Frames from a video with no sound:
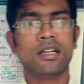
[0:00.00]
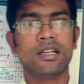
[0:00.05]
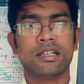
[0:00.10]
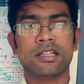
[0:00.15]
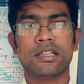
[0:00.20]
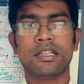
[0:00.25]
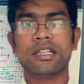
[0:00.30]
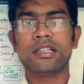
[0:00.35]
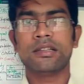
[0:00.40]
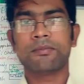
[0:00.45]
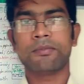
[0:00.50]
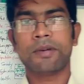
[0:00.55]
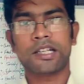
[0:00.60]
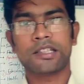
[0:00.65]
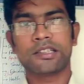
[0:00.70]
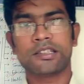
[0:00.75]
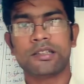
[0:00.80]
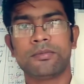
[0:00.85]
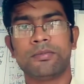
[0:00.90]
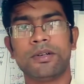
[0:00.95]
in
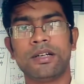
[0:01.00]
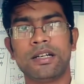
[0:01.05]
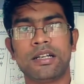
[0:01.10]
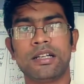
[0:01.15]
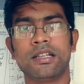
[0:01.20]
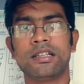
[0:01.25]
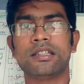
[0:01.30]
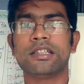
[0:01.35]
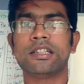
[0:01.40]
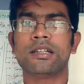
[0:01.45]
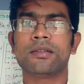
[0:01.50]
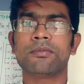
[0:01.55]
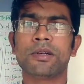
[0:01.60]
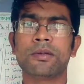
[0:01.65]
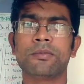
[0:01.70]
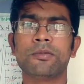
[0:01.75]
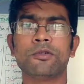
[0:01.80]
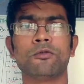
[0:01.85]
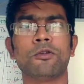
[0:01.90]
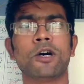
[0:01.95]
Bandarban there may
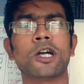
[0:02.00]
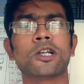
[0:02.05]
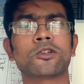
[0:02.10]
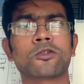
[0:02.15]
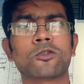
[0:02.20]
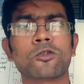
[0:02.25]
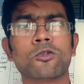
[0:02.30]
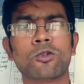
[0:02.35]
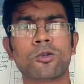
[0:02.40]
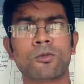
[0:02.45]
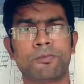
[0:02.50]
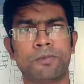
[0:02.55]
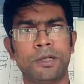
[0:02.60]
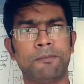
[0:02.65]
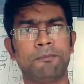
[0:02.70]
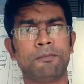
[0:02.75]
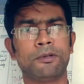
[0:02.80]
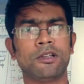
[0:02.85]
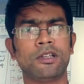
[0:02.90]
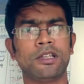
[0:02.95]
be 1 crore
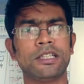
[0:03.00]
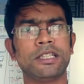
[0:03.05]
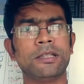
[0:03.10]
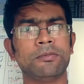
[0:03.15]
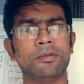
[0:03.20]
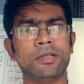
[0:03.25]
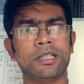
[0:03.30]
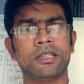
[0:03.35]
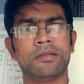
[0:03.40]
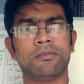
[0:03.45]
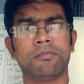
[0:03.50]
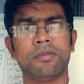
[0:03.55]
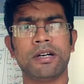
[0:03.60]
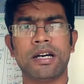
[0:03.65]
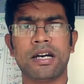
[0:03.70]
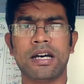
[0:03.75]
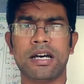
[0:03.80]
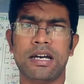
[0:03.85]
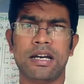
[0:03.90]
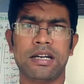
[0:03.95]
people living,
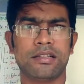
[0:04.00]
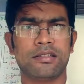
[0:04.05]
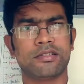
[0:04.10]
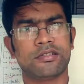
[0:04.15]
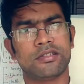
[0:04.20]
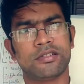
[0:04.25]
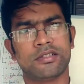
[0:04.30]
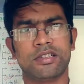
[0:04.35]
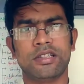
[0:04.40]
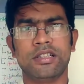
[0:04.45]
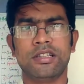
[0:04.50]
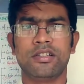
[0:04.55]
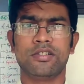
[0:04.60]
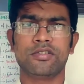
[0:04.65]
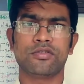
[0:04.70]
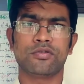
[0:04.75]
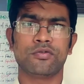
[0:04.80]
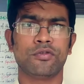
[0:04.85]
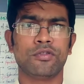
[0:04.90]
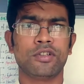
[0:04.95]
but this
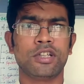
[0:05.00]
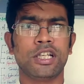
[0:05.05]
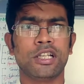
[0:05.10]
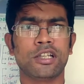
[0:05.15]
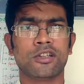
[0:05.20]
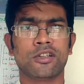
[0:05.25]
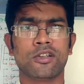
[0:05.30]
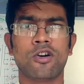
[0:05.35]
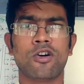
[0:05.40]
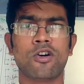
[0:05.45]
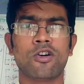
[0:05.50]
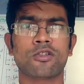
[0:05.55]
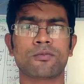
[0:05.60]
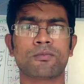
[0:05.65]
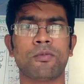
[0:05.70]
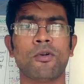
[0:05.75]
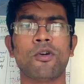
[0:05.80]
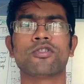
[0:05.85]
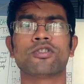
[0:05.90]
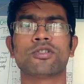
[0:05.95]
will not
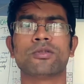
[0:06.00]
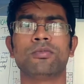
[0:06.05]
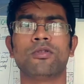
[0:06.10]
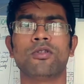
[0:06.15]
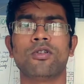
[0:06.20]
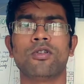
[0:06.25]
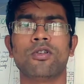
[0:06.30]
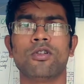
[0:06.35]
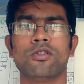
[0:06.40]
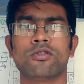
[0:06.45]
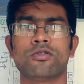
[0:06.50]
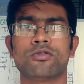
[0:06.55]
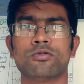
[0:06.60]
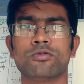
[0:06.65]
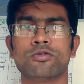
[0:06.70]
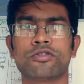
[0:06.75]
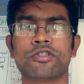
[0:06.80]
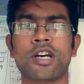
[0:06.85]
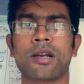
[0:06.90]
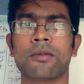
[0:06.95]
possible to
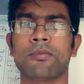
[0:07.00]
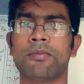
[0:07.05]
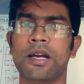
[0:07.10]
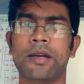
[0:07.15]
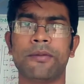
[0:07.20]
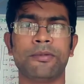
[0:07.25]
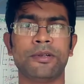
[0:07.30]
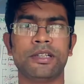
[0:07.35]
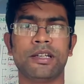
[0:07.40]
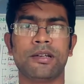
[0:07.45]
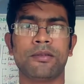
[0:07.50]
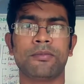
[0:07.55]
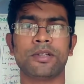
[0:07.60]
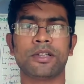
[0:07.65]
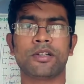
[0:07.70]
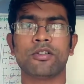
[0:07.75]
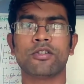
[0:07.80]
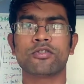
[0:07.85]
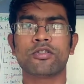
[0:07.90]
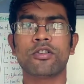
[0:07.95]
survive here
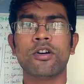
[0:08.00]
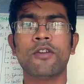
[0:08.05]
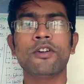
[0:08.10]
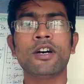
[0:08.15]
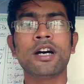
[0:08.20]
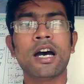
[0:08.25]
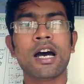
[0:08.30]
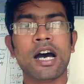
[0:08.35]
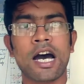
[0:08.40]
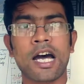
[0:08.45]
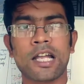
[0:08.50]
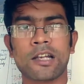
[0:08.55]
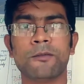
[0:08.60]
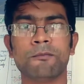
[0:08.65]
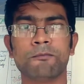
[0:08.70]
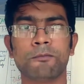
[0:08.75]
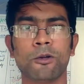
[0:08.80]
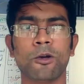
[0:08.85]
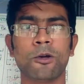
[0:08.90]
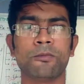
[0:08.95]
because of
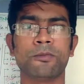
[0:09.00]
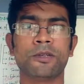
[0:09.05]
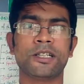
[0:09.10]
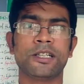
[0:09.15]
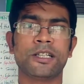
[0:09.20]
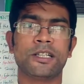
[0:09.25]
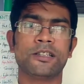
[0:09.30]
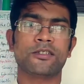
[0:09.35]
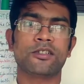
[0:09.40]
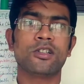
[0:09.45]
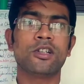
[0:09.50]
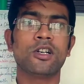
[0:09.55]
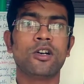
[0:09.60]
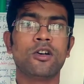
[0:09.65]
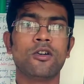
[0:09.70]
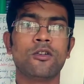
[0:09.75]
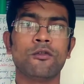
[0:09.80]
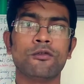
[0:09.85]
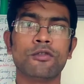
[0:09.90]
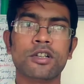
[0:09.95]
unemployment,
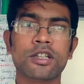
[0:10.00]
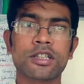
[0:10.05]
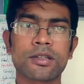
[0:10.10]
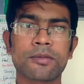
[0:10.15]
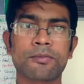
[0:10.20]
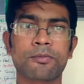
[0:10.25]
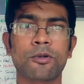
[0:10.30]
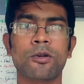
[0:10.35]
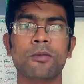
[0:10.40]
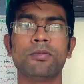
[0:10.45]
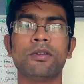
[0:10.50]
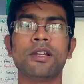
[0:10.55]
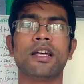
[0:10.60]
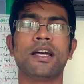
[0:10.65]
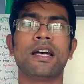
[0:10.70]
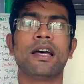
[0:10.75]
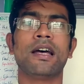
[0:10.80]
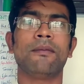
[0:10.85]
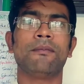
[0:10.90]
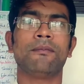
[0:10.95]
water
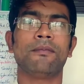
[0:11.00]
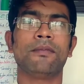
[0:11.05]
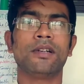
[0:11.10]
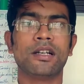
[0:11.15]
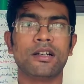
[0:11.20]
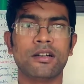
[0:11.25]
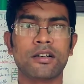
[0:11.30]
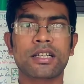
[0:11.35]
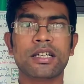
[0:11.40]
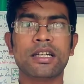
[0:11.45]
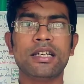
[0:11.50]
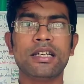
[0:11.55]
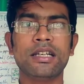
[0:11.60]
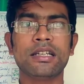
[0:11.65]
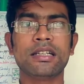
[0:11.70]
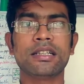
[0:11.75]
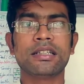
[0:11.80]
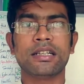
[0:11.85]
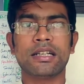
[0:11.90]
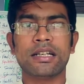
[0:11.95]
problem, okay,
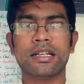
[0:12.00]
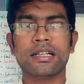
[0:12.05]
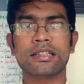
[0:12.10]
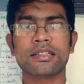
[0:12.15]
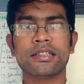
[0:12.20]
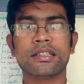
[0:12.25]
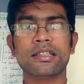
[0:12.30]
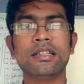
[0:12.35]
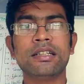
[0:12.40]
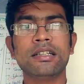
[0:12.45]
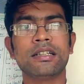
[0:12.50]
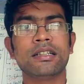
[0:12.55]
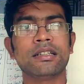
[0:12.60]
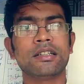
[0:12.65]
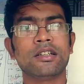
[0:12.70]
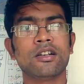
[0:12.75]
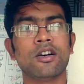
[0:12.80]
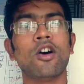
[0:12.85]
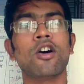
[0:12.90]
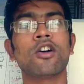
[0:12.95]
and the
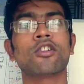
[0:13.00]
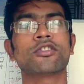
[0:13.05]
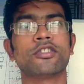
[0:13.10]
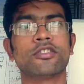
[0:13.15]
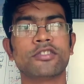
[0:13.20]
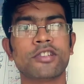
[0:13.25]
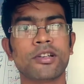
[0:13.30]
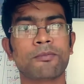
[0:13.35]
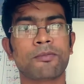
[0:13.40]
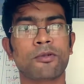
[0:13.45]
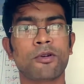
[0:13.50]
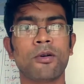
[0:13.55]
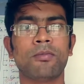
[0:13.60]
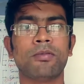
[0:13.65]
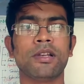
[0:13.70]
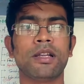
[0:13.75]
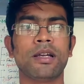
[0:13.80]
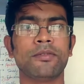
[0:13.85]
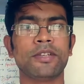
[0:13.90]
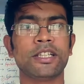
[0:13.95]
oxygen
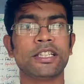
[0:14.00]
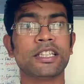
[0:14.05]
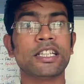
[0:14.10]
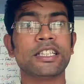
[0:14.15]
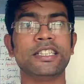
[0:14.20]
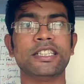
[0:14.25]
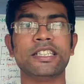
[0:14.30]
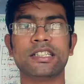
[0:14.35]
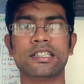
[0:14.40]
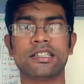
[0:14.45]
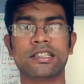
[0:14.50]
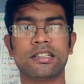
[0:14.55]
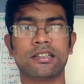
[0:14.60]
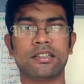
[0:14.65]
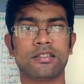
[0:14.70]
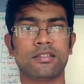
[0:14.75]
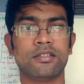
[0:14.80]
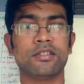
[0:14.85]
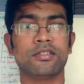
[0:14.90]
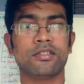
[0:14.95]
problem in the
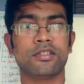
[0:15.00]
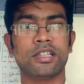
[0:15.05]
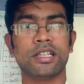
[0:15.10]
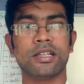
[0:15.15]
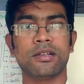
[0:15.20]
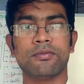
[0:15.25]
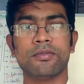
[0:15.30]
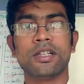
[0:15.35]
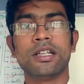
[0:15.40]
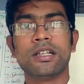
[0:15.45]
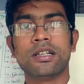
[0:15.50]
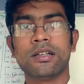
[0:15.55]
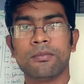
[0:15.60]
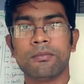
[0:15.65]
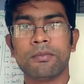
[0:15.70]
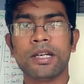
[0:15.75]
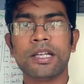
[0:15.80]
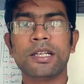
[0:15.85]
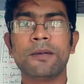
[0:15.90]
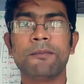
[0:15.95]
year.
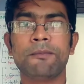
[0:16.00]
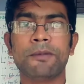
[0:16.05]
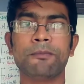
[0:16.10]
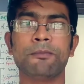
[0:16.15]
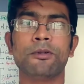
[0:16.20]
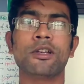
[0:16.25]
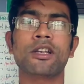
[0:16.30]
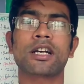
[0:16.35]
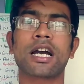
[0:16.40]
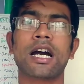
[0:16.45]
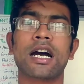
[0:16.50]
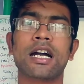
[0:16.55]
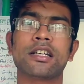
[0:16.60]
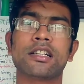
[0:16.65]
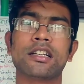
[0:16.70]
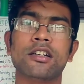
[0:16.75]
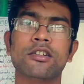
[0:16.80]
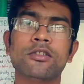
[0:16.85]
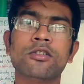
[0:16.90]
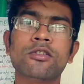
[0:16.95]
Many people cut
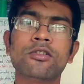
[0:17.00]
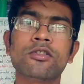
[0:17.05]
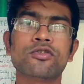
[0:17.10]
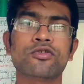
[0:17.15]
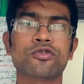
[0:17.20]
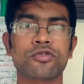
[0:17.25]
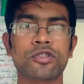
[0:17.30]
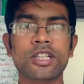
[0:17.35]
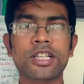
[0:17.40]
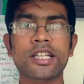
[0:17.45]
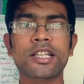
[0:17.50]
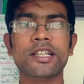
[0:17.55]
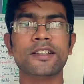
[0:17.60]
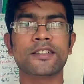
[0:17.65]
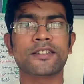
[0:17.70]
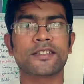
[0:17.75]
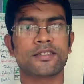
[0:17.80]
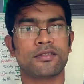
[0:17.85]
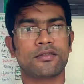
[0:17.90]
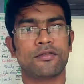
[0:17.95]
down
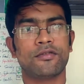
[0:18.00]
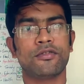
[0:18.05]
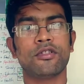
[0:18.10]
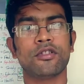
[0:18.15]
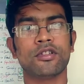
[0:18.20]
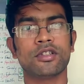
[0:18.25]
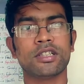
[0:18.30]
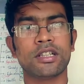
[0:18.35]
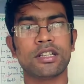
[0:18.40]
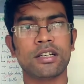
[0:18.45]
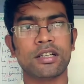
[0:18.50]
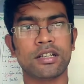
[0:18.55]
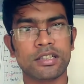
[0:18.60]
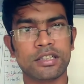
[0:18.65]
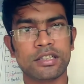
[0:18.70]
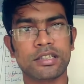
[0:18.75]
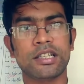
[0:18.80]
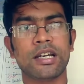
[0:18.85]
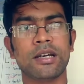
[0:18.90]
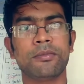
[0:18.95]
trees for the
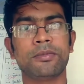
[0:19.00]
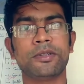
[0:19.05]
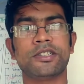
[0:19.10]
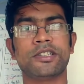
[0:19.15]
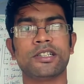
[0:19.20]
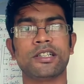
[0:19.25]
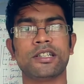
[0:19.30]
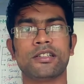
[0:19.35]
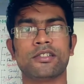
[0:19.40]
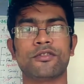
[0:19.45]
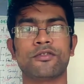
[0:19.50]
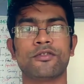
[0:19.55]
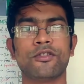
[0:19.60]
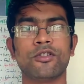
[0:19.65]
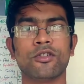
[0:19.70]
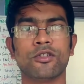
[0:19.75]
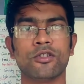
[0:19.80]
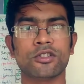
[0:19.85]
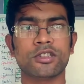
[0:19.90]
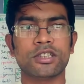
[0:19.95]
inhabitant,
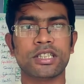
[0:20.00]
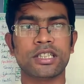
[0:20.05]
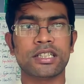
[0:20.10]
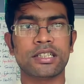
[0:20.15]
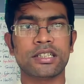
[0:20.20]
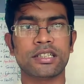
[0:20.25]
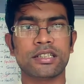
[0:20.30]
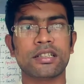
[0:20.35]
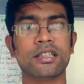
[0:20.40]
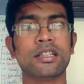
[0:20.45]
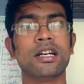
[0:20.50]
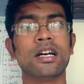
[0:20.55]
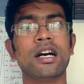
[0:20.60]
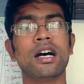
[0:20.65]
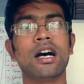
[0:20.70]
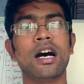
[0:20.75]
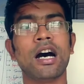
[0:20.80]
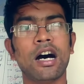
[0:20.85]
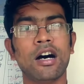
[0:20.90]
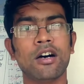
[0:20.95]
for their
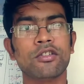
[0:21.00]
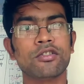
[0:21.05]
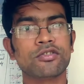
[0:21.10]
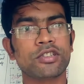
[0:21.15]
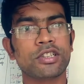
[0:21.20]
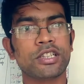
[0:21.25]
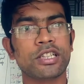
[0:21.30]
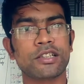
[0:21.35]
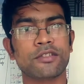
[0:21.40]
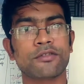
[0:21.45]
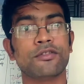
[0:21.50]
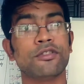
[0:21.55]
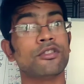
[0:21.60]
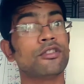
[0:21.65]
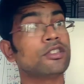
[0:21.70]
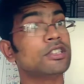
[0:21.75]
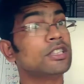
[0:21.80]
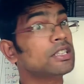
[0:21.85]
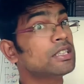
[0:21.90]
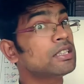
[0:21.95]
housing, for
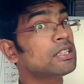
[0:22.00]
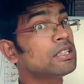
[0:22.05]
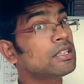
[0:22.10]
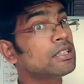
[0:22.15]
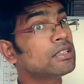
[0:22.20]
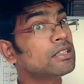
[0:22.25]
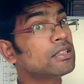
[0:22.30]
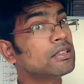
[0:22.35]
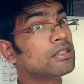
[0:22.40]
their